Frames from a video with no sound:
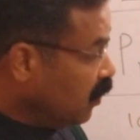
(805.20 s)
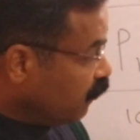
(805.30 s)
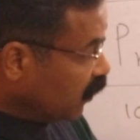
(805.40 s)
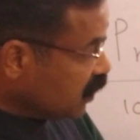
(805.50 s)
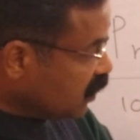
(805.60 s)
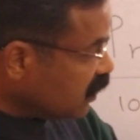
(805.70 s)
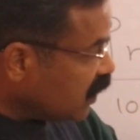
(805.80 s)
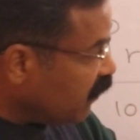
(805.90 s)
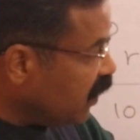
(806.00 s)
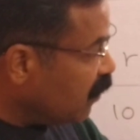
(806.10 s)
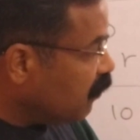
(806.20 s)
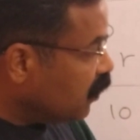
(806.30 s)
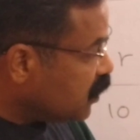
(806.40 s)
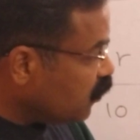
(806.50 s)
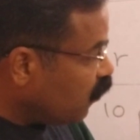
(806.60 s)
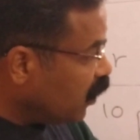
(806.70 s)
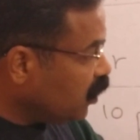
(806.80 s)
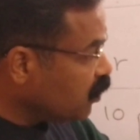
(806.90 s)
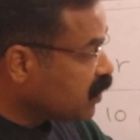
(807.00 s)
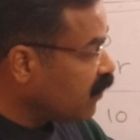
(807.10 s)
First 7 numbers
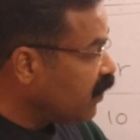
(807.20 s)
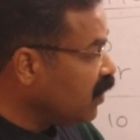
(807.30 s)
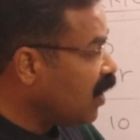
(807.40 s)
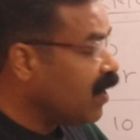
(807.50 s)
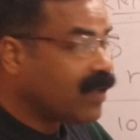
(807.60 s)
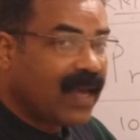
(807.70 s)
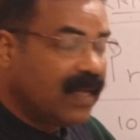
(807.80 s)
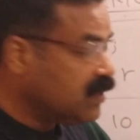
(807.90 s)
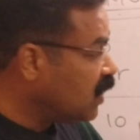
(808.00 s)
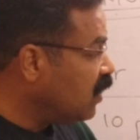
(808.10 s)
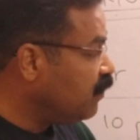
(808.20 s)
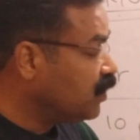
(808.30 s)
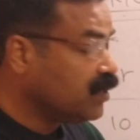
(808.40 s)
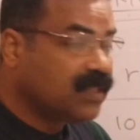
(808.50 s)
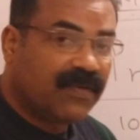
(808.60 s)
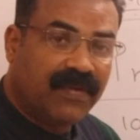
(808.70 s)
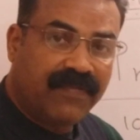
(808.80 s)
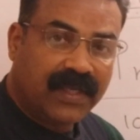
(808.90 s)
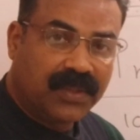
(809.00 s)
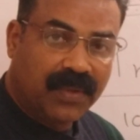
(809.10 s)
1 to 7 I cancelled with this 7
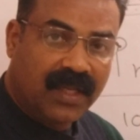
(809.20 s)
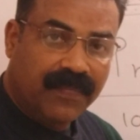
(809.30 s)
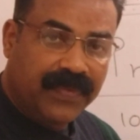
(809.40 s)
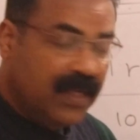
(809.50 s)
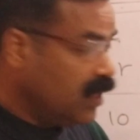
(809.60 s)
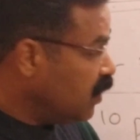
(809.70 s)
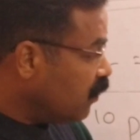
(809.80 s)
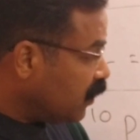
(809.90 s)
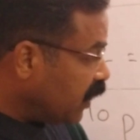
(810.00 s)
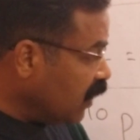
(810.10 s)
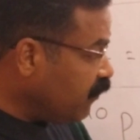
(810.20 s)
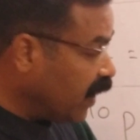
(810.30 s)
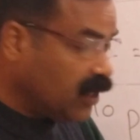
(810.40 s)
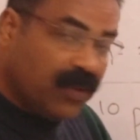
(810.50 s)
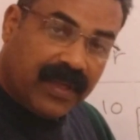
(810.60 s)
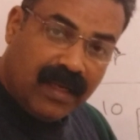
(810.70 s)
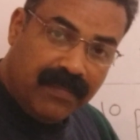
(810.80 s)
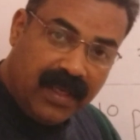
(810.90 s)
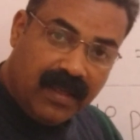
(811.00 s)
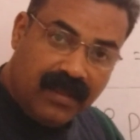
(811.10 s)
factorial. 10 factorial
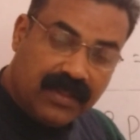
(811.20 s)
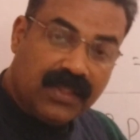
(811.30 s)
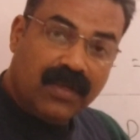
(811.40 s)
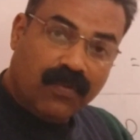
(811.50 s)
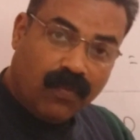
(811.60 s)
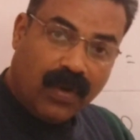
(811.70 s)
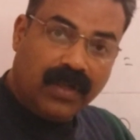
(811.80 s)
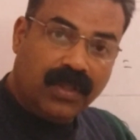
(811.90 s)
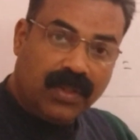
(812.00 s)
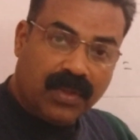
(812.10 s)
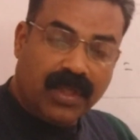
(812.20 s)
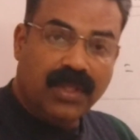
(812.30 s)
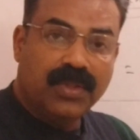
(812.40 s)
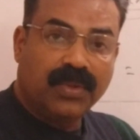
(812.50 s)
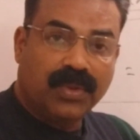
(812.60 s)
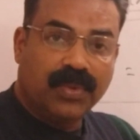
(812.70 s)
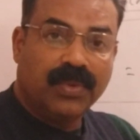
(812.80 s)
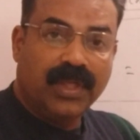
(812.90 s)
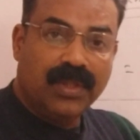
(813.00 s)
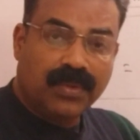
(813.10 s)
means 1 into
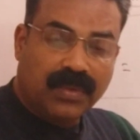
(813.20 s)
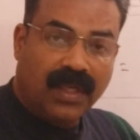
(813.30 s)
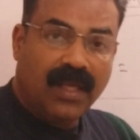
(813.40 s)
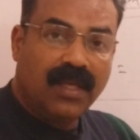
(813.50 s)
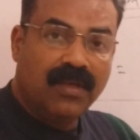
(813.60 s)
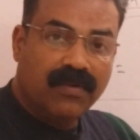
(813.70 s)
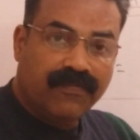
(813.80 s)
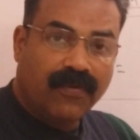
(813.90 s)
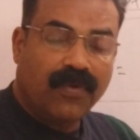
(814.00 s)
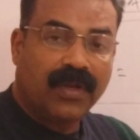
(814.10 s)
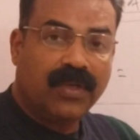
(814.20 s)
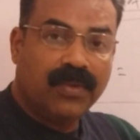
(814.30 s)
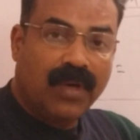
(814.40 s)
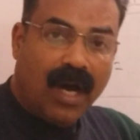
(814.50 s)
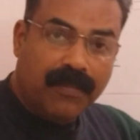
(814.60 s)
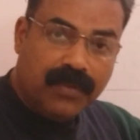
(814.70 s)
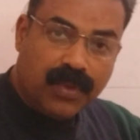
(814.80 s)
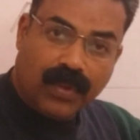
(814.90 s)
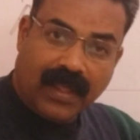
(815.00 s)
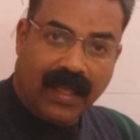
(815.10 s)
2 into 3 into 4 into up
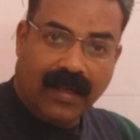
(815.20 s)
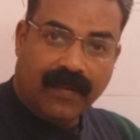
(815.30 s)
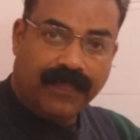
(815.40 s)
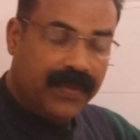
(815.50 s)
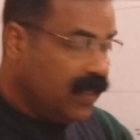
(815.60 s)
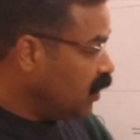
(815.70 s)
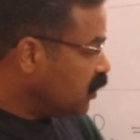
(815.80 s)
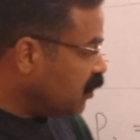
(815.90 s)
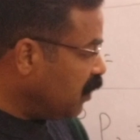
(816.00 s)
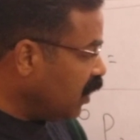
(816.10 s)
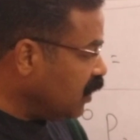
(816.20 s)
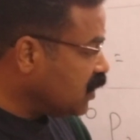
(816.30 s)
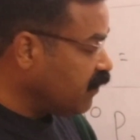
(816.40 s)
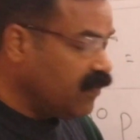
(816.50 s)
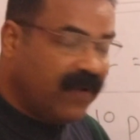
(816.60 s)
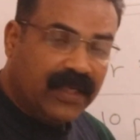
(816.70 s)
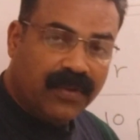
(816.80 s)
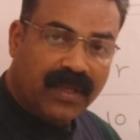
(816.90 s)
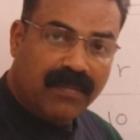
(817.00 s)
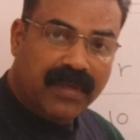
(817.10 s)
to 10. Similarly, 7
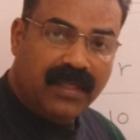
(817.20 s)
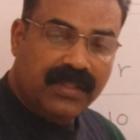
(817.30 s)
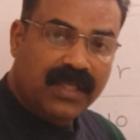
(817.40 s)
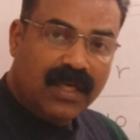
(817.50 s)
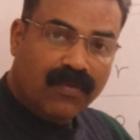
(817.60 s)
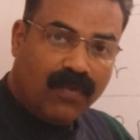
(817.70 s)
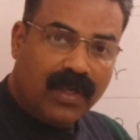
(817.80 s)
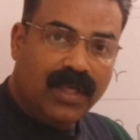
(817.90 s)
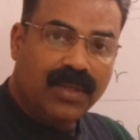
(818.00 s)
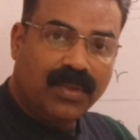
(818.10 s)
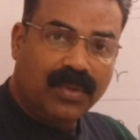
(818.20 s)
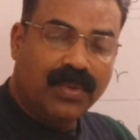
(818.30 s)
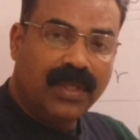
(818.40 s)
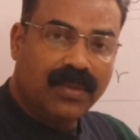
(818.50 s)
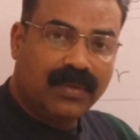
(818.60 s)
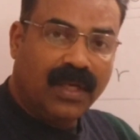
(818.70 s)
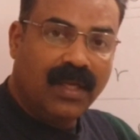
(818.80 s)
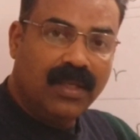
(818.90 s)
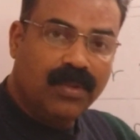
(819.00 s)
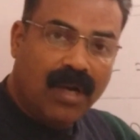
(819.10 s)
factorial means 1 into 2 into 3
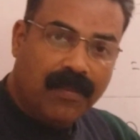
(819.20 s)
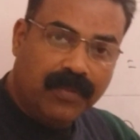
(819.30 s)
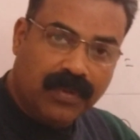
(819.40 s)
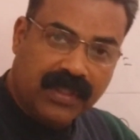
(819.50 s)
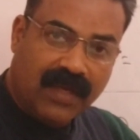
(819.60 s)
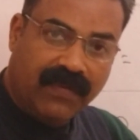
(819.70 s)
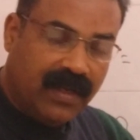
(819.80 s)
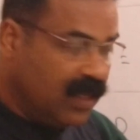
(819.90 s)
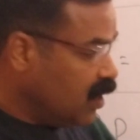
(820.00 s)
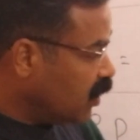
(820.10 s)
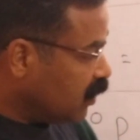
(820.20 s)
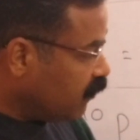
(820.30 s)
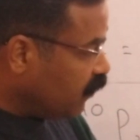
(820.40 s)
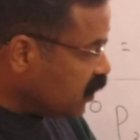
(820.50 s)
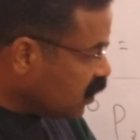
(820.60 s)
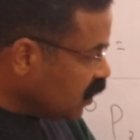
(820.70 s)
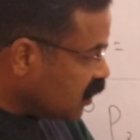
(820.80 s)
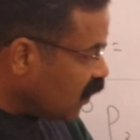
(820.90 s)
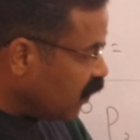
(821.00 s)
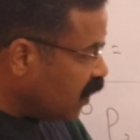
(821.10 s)
into up to 7. The first
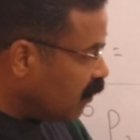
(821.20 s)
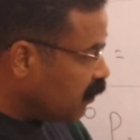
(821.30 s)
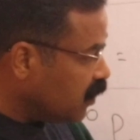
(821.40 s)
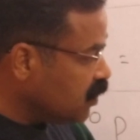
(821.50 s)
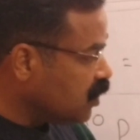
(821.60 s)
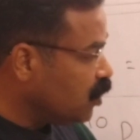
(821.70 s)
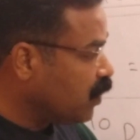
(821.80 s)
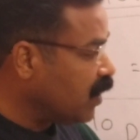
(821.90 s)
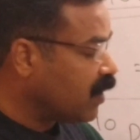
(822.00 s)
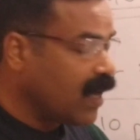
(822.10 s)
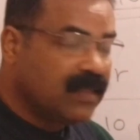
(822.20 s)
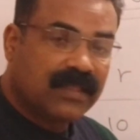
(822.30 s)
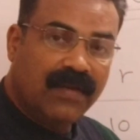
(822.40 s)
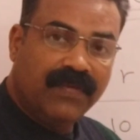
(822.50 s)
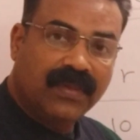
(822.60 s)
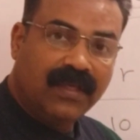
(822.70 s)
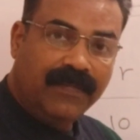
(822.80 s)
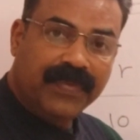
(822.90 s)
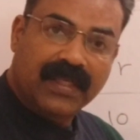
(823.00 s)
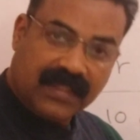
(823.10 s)
7 numbers you can cancel with
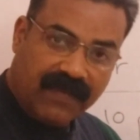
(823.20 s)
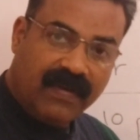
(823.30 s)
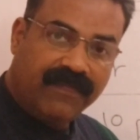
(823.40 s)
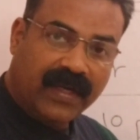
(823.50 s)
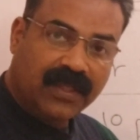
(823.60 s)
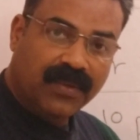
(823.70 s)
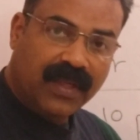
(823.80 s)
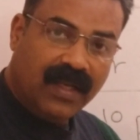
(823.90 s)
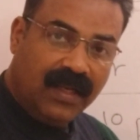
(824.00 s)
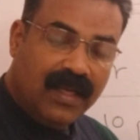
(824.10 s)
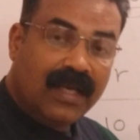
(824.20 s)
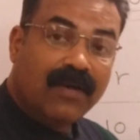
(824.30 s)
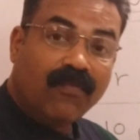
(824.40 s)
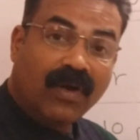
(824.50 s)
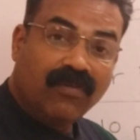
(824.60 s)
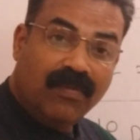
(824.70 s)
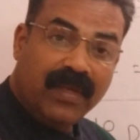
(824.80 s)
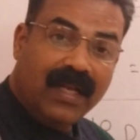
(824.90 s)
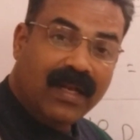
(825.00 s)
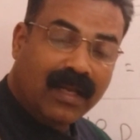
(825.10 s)
the 7 factorial. What will
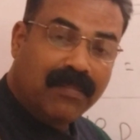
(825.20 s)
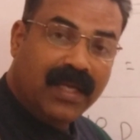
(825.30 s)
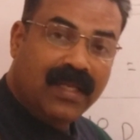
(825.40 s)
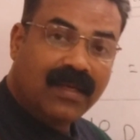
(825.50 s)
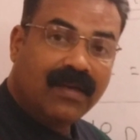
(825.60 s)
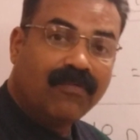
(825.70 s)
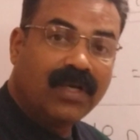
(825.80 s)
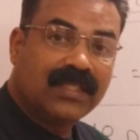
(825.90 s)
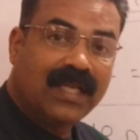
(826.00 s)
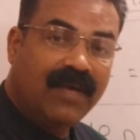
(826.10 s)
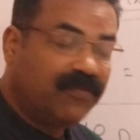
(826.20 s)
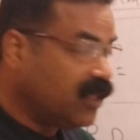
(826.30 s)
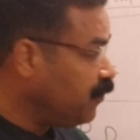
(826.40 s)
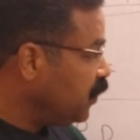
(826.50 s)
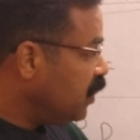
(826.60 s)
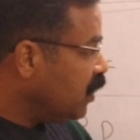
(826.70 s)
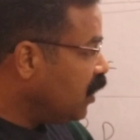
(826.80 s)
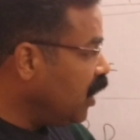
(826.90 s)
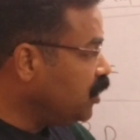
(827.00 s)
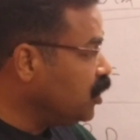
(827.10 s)
be remaining? What is left?
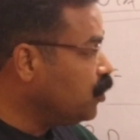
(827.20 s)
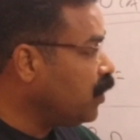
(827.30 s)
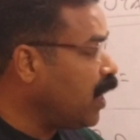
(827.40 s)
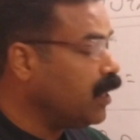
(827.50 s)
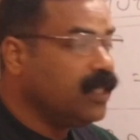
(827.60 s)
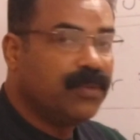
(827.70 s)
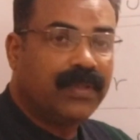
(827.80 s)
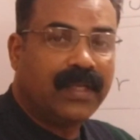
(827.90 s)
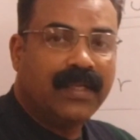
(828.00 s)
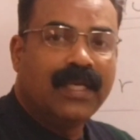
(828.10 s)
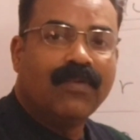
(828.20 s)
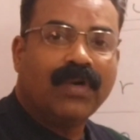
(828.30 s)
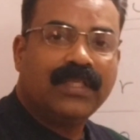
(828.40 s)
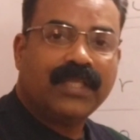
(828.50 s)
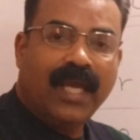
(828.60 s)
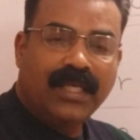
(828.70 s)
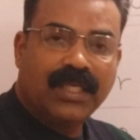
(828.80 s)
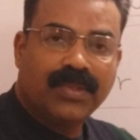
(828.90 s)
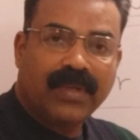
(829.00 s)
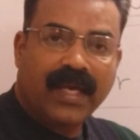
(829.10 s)
8 into 9 into 10. What is 8
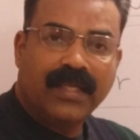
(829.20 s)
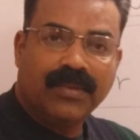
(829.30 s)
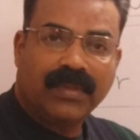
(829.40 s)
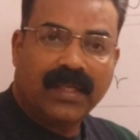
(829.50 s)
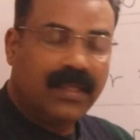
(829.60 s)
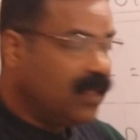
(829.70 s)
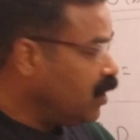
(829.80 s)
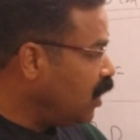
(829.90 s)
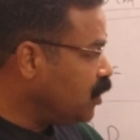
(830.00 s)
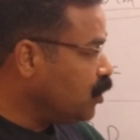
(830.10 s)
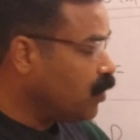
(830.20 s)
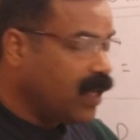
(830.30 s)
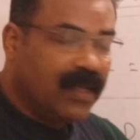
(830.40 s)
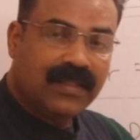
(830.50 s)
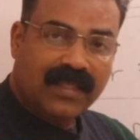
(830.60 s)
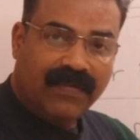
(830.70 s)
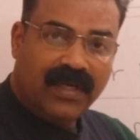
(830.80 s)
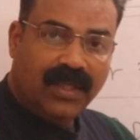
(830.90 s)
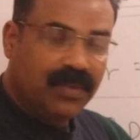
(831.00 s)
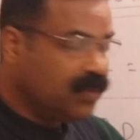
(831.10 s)
into 9 into 10? 8 into 9,
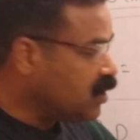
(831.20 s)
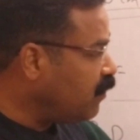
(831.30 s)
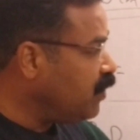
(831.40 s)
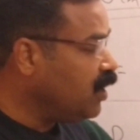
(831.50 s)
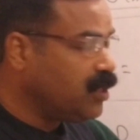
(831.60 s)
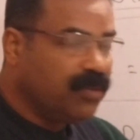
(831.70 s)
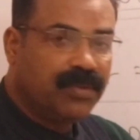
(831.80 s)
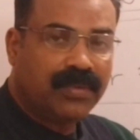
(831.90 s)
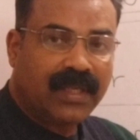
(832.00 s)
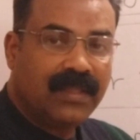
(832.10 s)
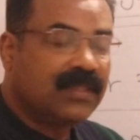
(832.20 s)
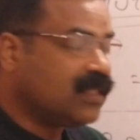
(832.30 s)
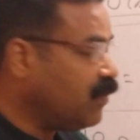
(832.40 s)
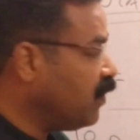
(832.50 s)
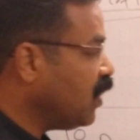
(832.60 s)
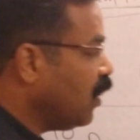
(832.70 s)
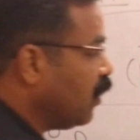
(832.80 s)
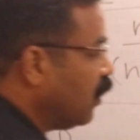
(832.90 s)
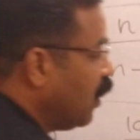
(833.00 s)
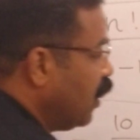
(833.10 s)
72. 72 into 10,
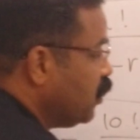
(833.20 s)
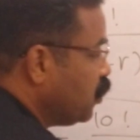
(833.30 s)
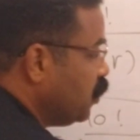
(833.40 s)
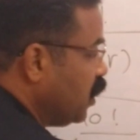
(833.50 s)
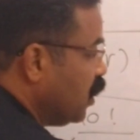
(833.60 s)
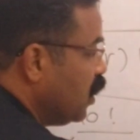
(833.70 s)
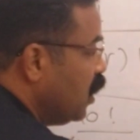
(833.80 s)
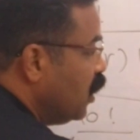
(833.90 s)
720.